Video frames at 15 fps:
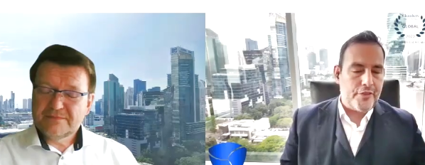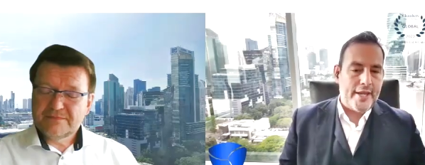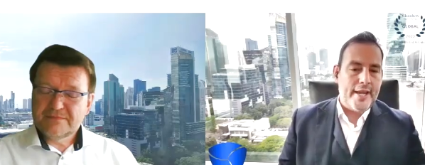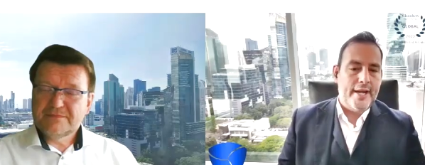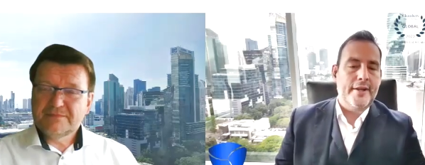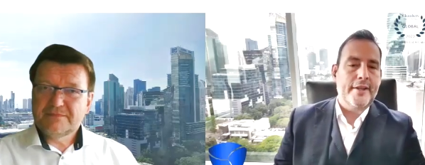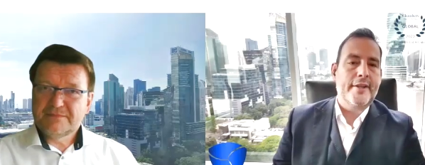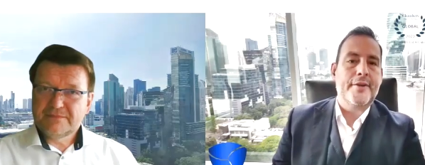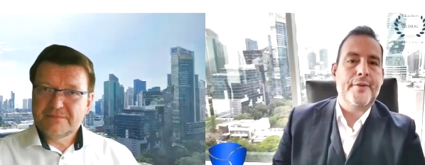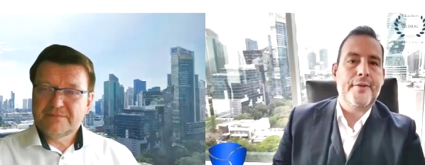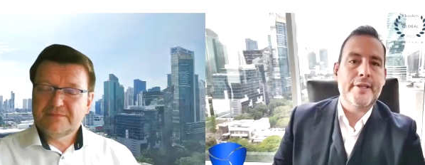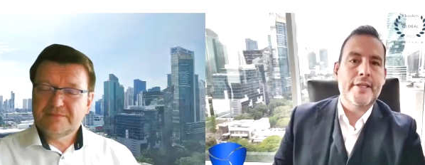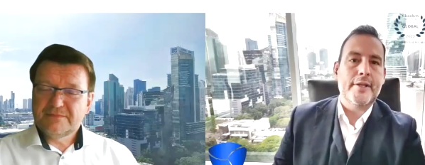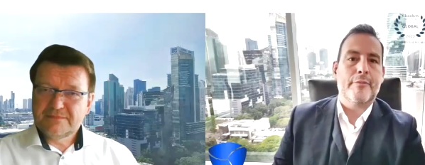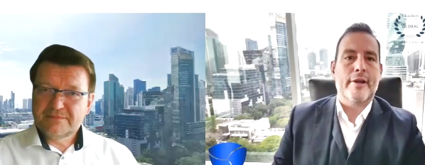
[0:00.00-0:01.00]
Speaker 1: they are
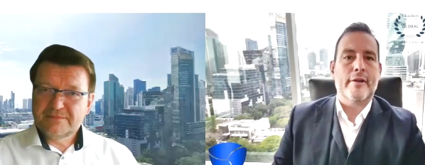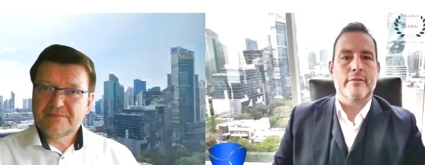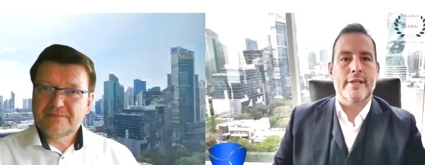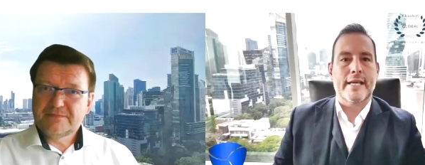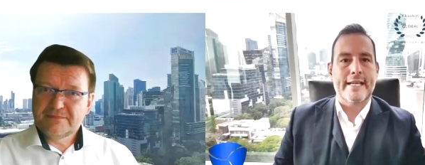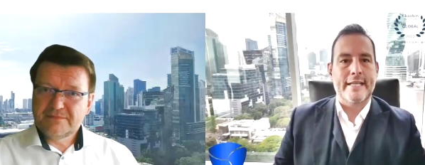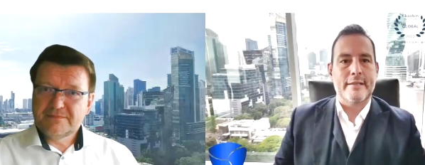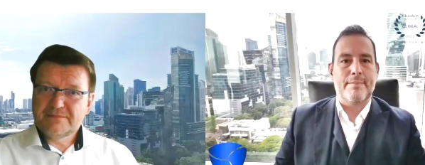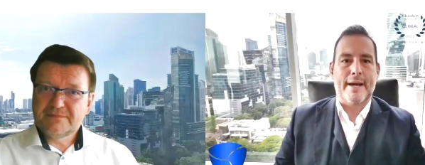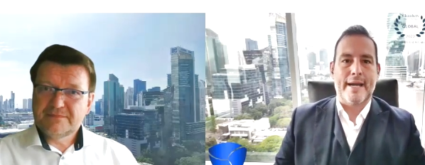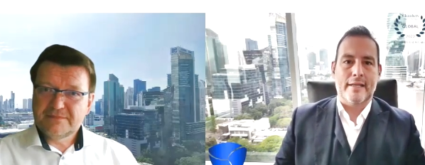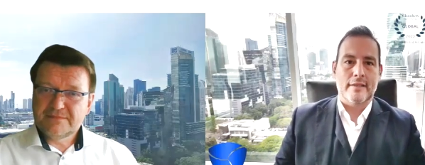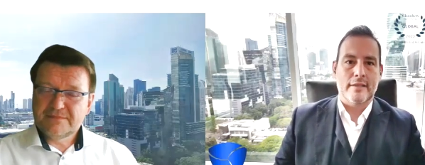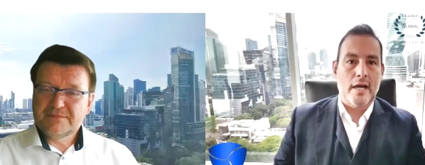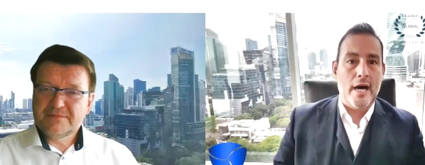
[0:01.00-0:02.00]
currently regulated by a
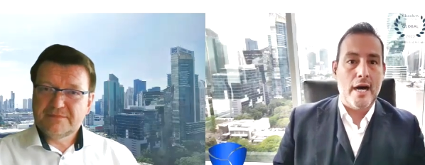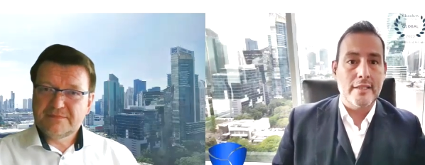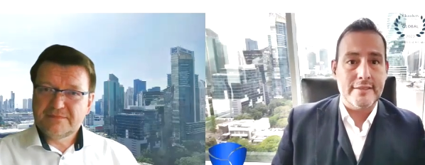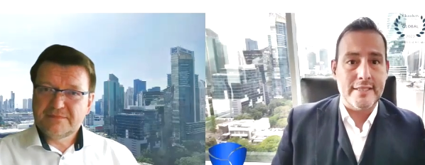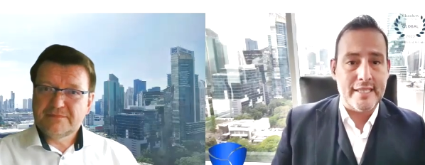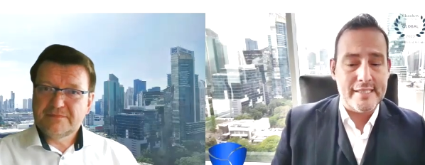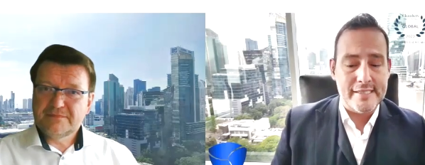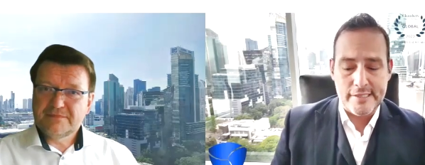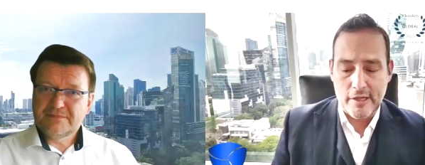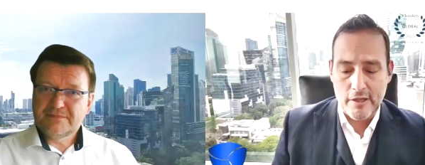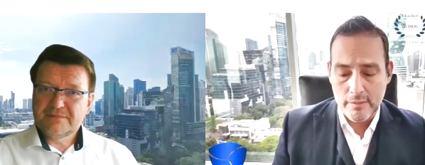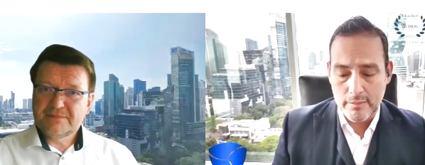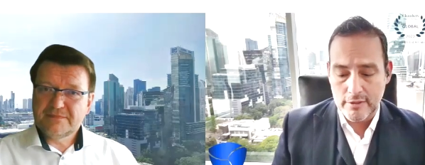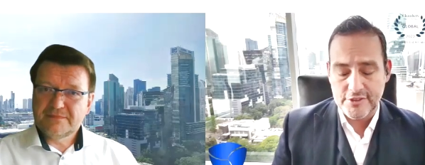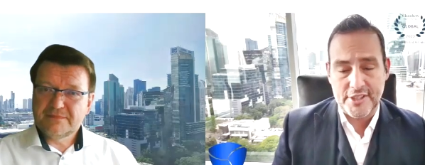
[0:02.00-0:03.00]
law that is
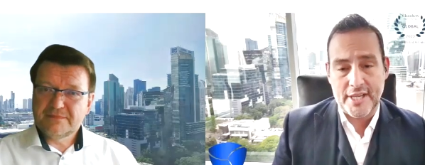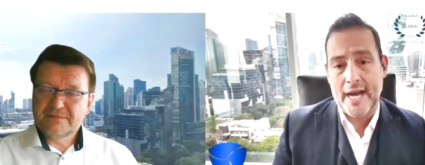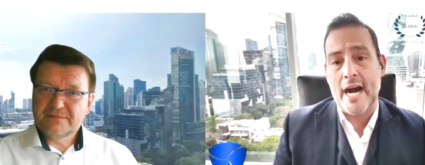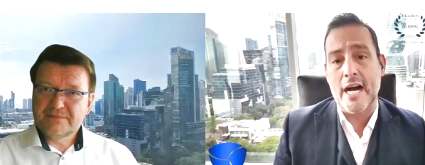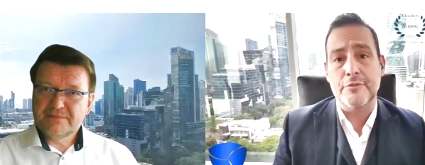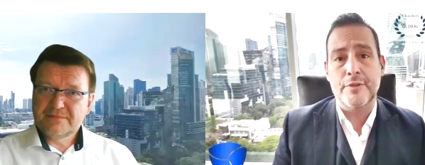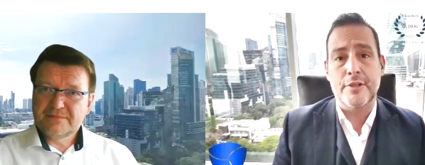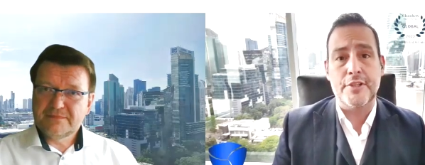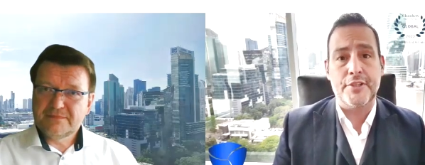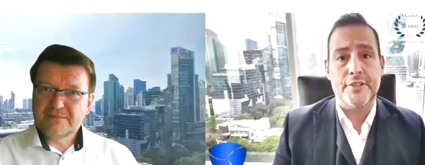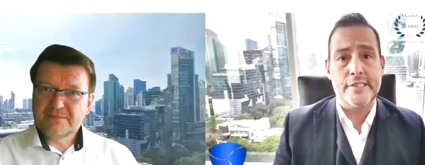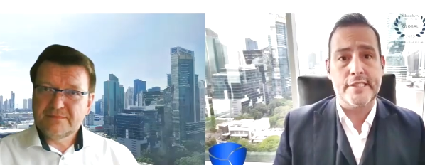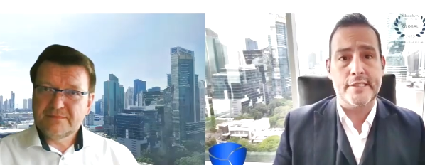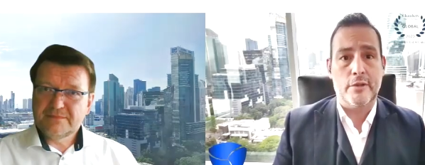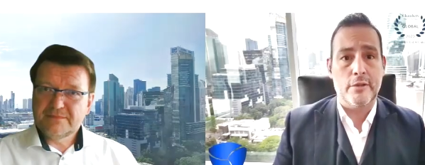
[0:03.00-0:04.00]
almost 100
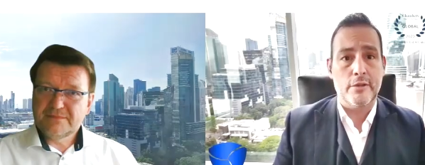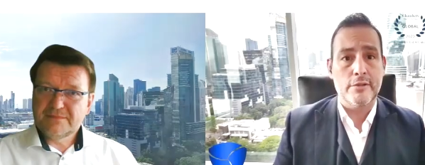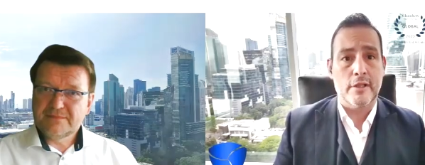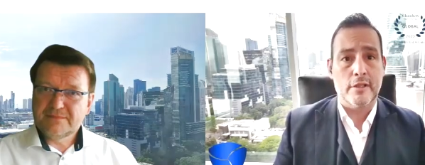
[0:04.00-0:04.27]
years old,